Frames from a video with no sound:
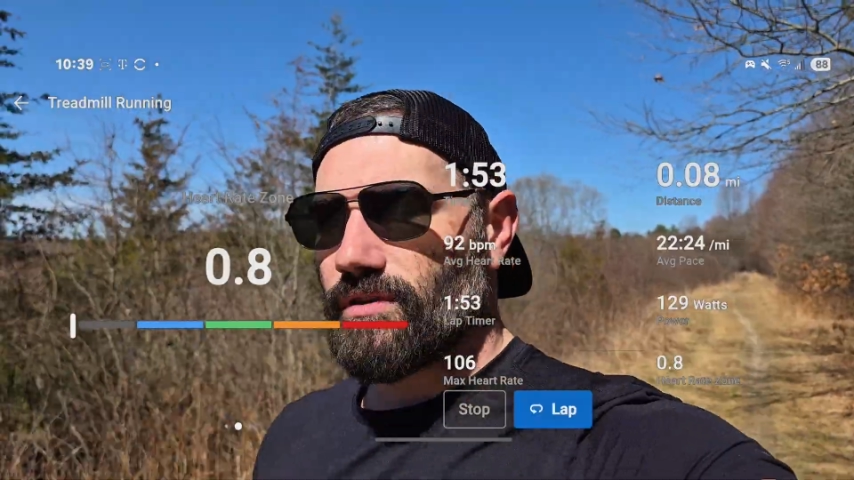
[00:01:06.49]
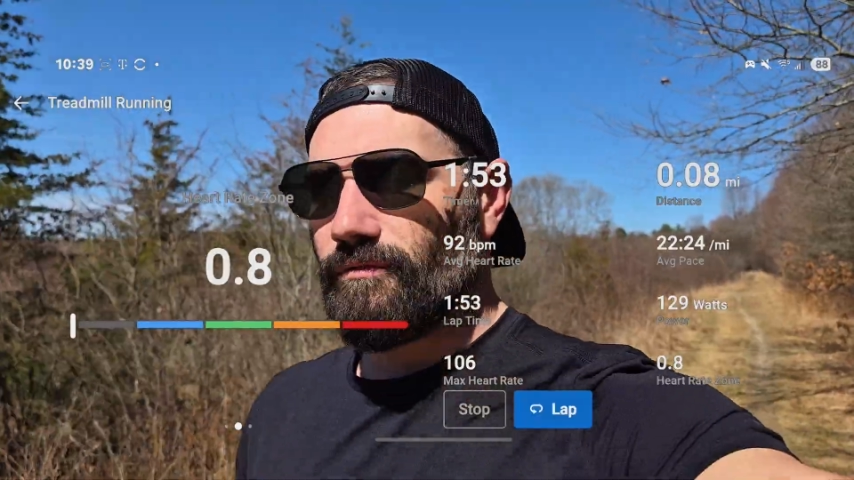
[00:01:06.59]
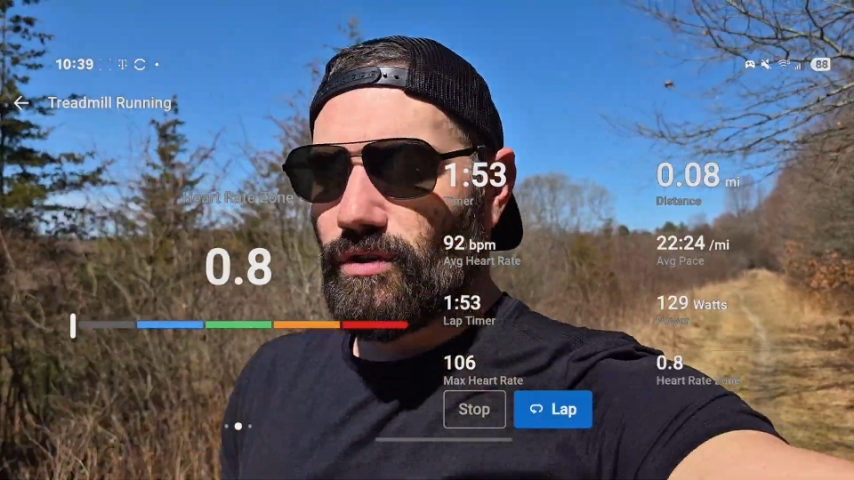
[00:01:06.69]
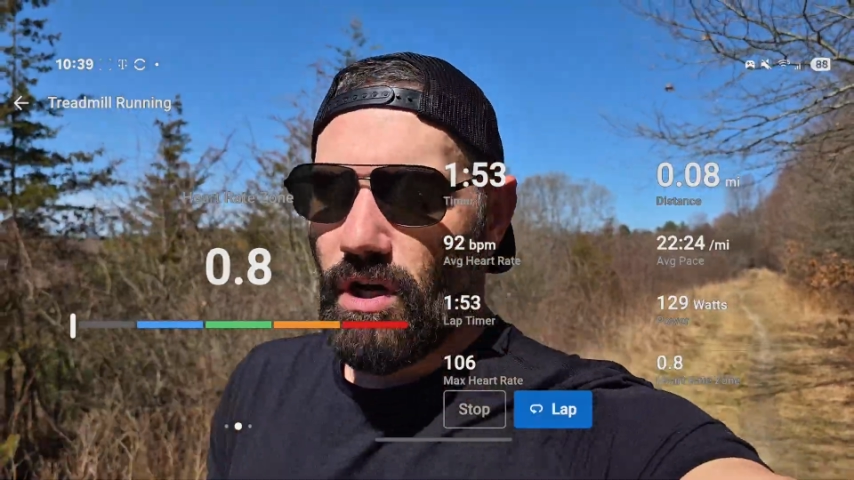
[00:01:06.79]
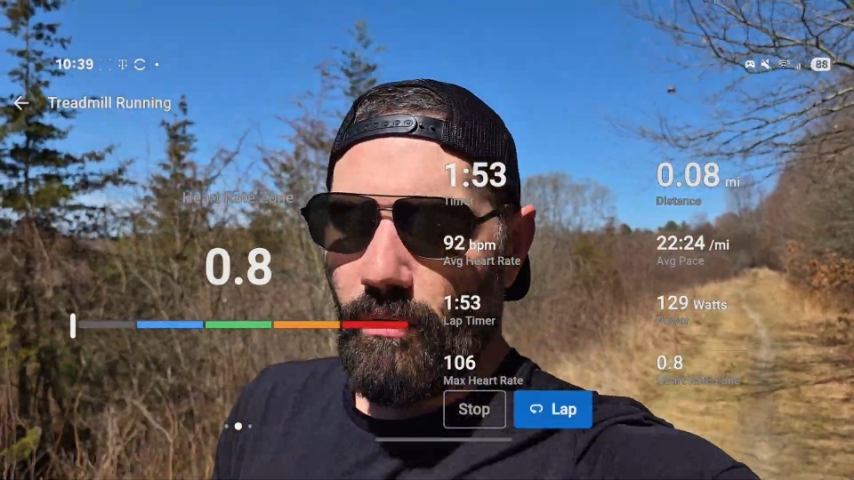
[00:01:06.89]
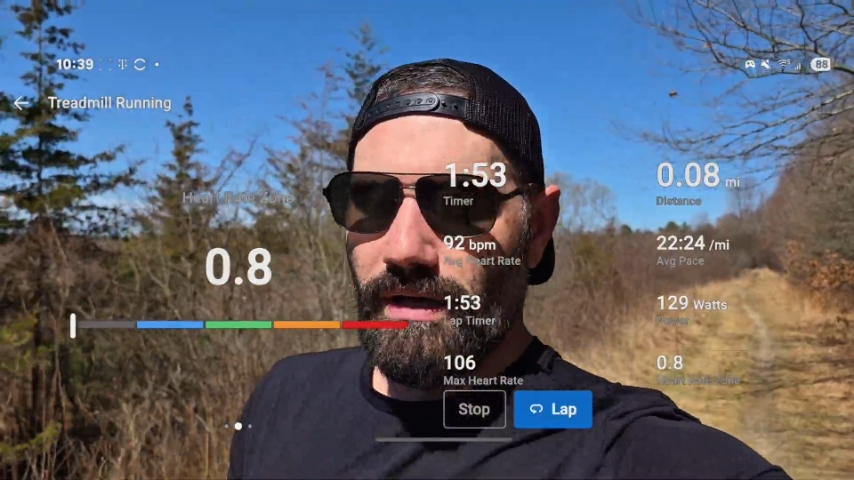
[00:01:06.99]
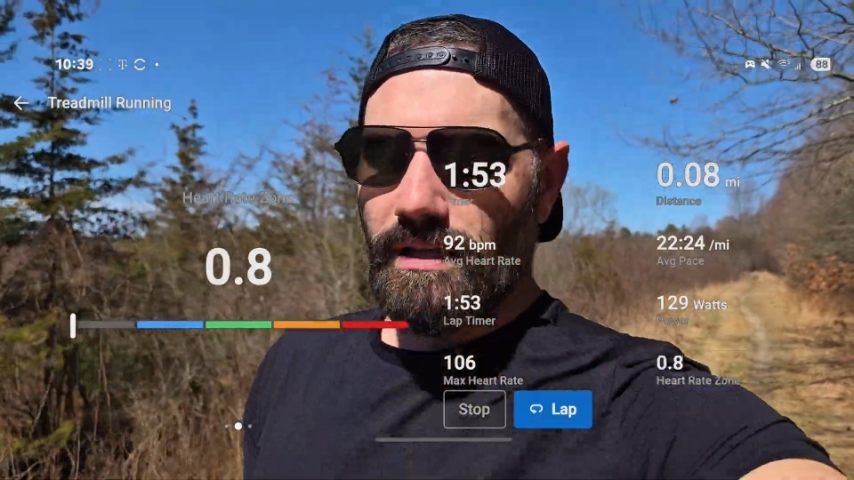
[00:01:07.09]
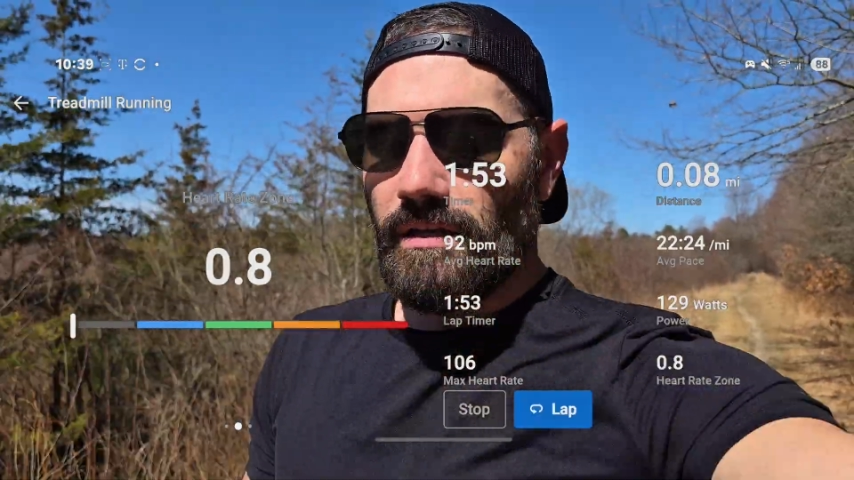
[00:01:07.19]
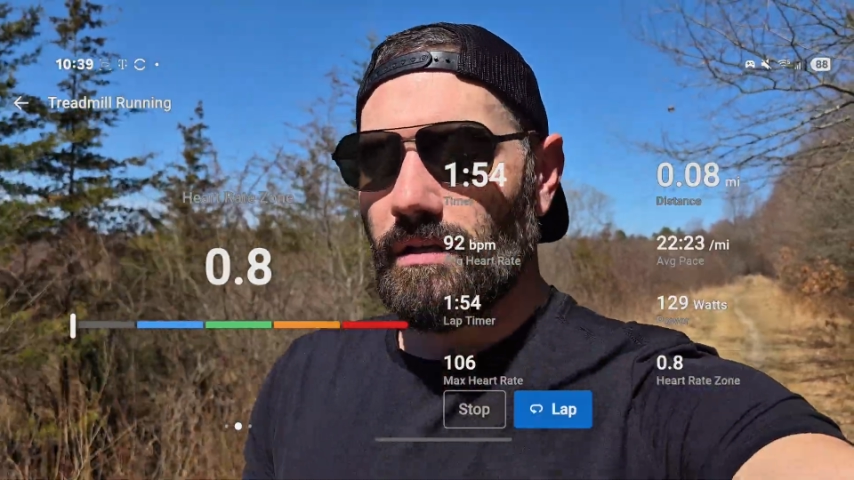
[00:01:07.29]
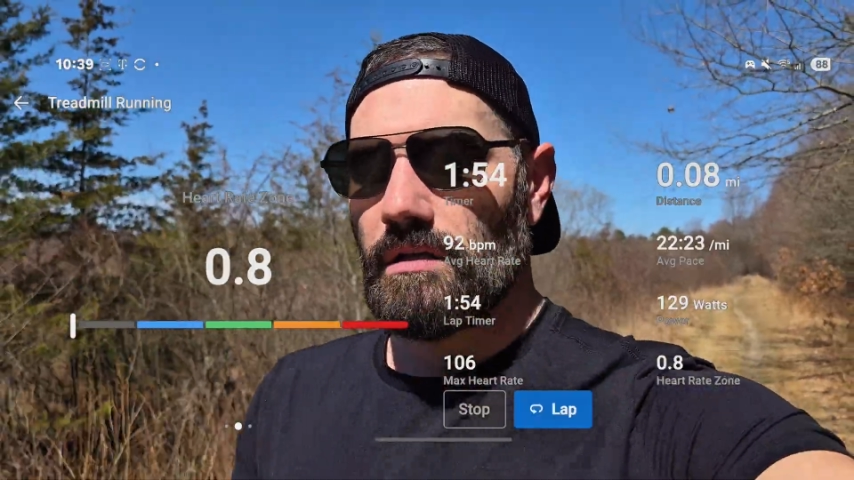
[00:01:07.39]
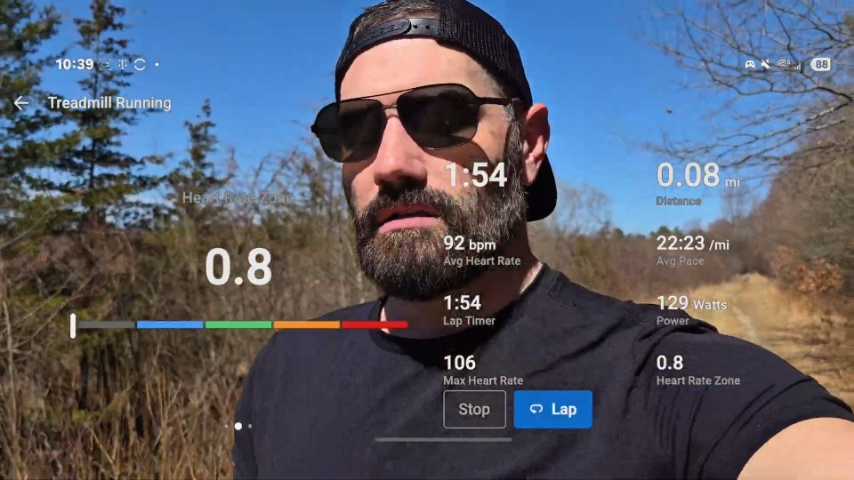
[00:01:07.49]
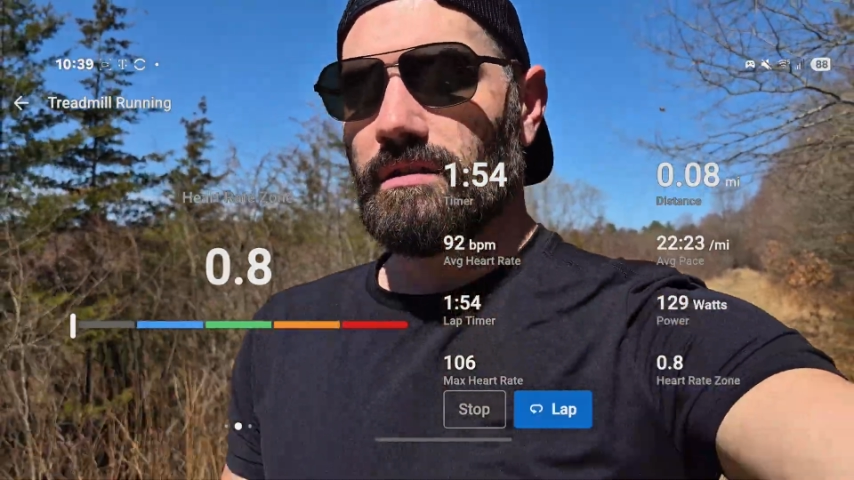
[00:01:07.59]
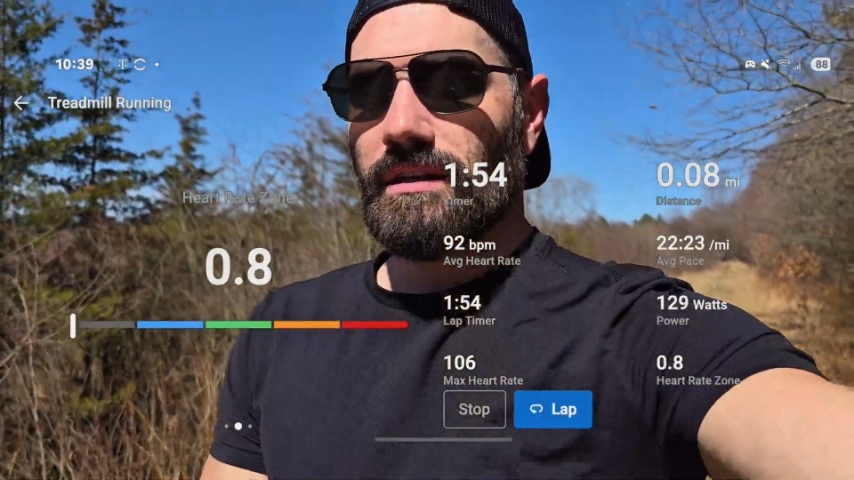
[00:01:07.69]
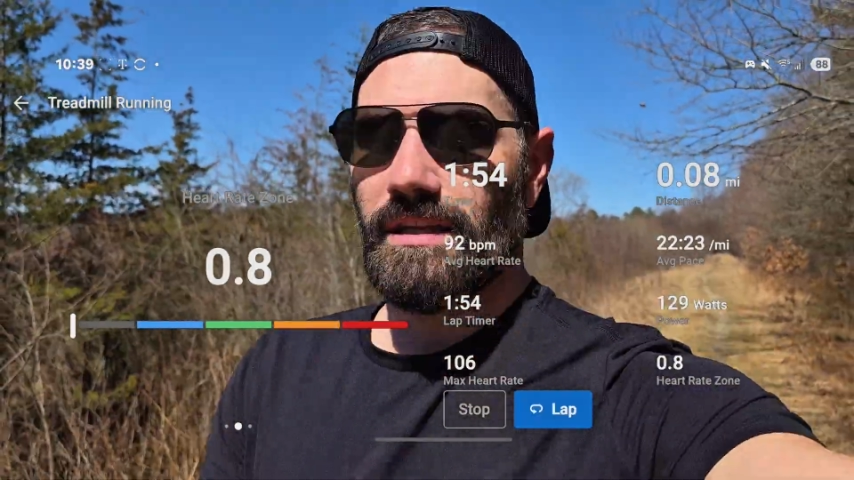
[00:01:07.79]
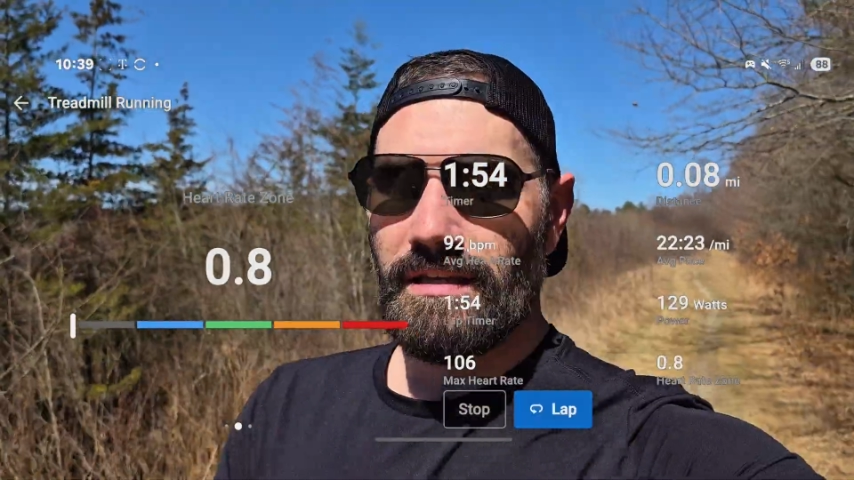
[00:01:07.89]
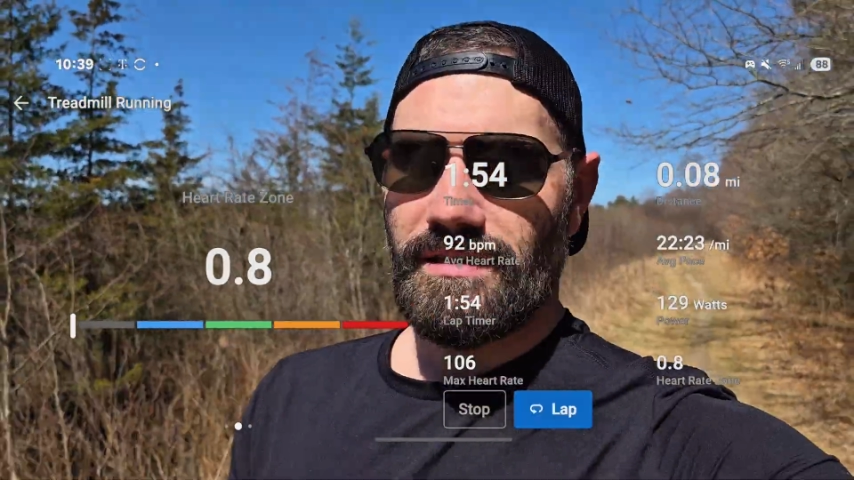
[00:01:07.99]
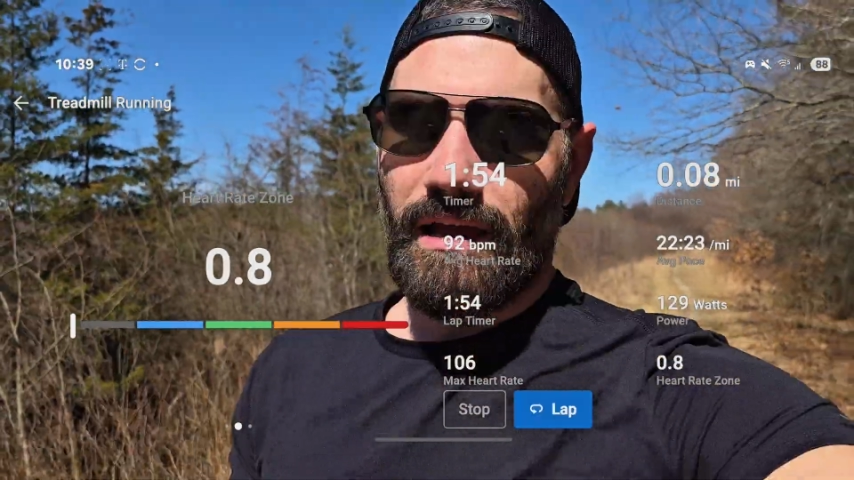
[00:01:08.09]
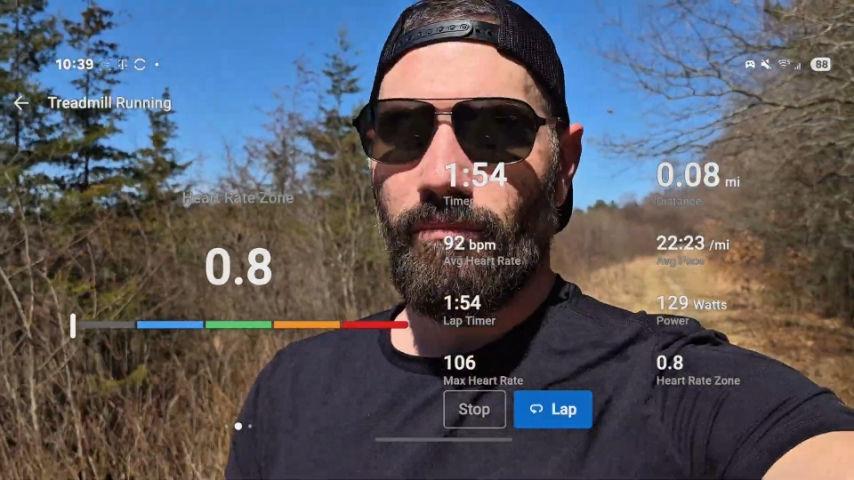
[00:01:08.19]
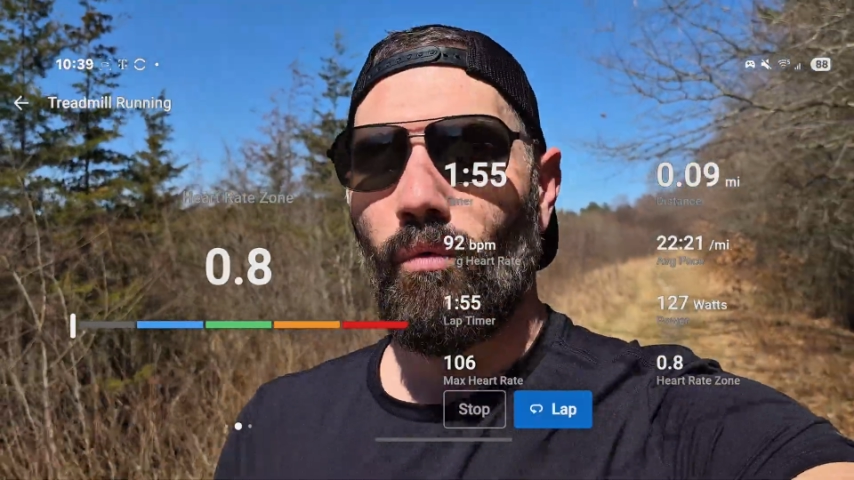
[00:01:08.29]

If you go in to the Connect app